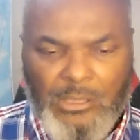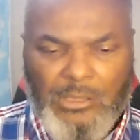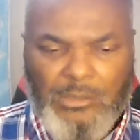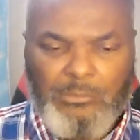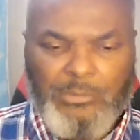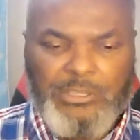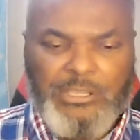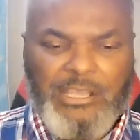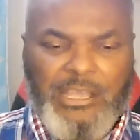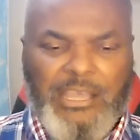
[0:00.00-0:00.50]

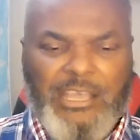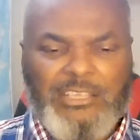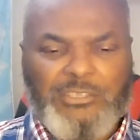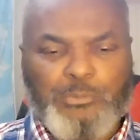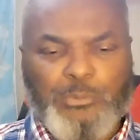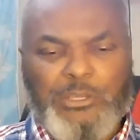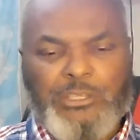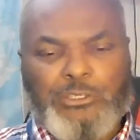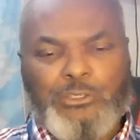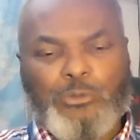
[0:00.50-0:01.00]
But yes,
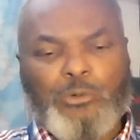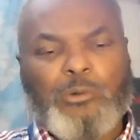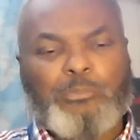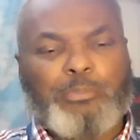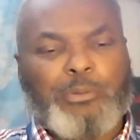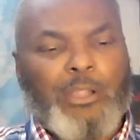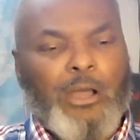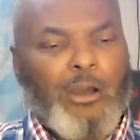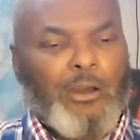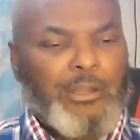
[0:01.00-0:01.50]
we do
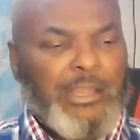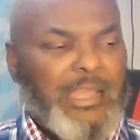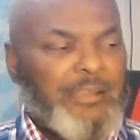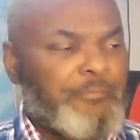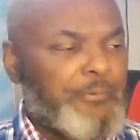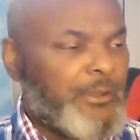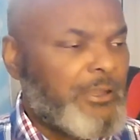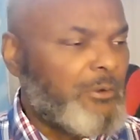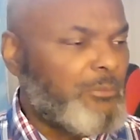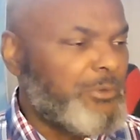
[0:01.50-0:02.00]
applaud
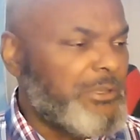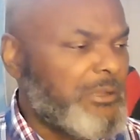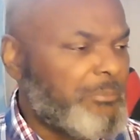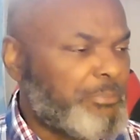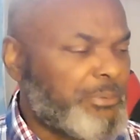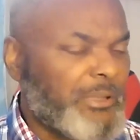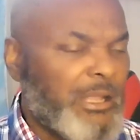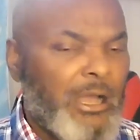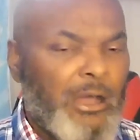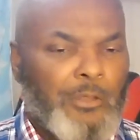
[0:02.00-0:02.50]
Africa. We
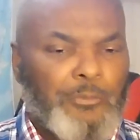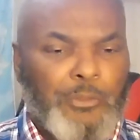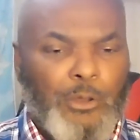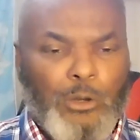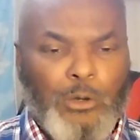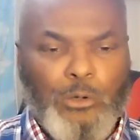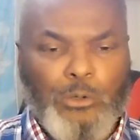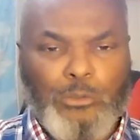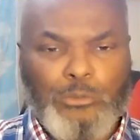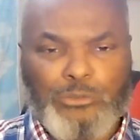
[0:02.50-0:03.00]
applaud
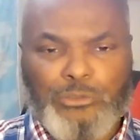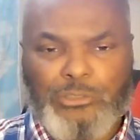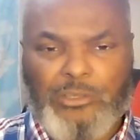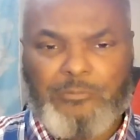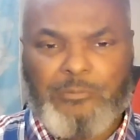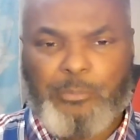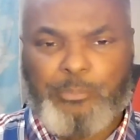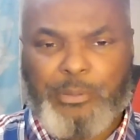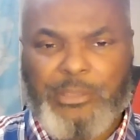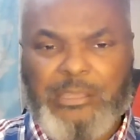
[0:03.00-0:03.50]
those
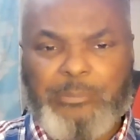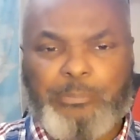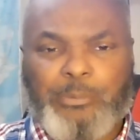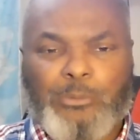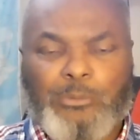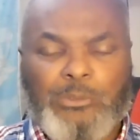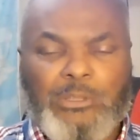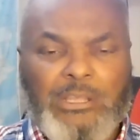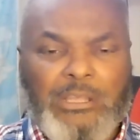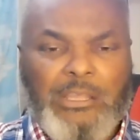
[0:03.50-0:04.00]
of the
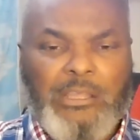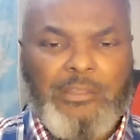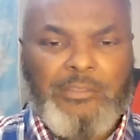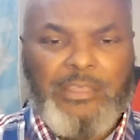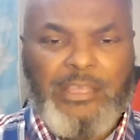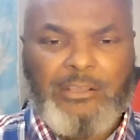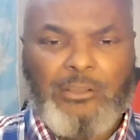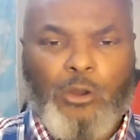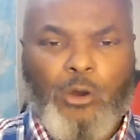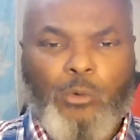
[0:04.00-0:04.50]
people
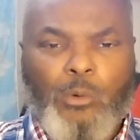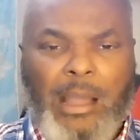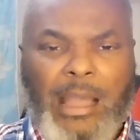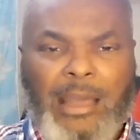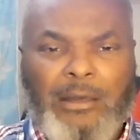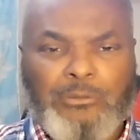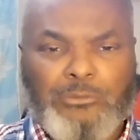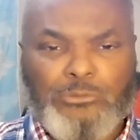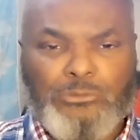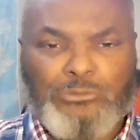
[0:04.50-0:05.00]
that go
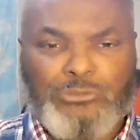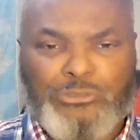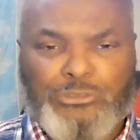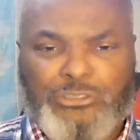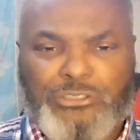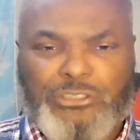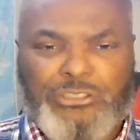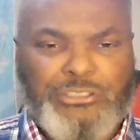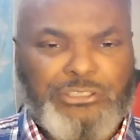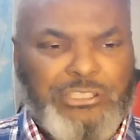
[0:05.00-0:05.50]
out and
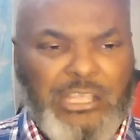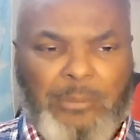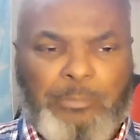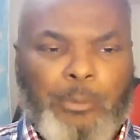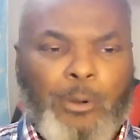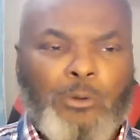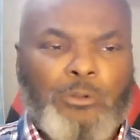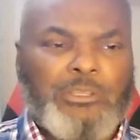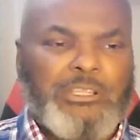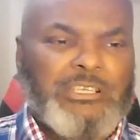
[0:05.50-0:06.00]
step
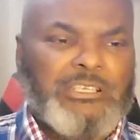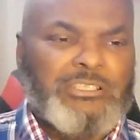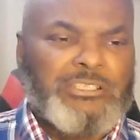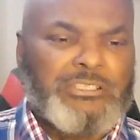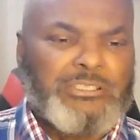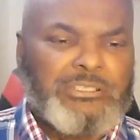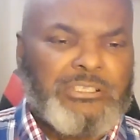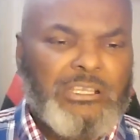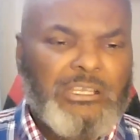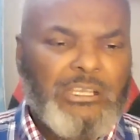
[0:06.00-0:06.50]
on
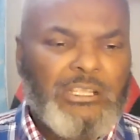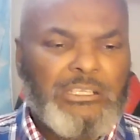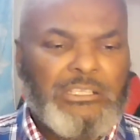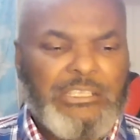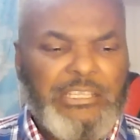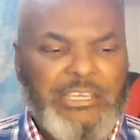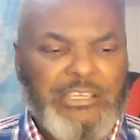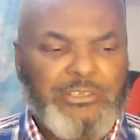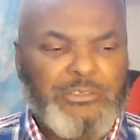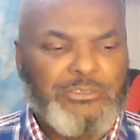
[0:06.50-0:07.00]
these
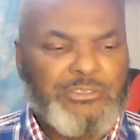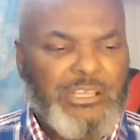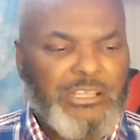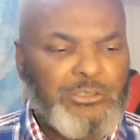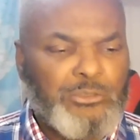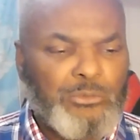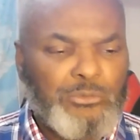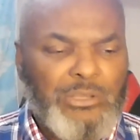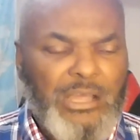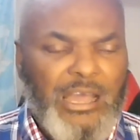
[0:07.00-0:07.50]
leaders
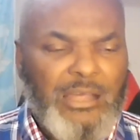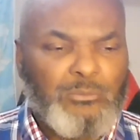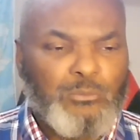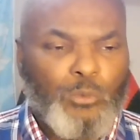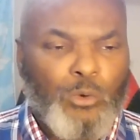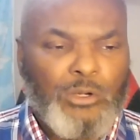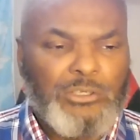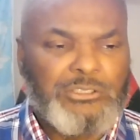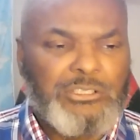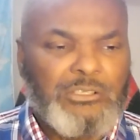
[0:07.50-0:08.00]
that do not
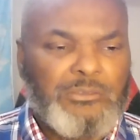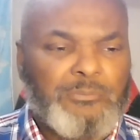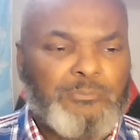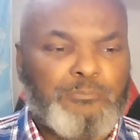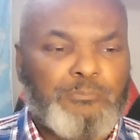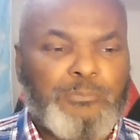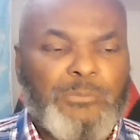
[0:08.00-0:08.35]
want to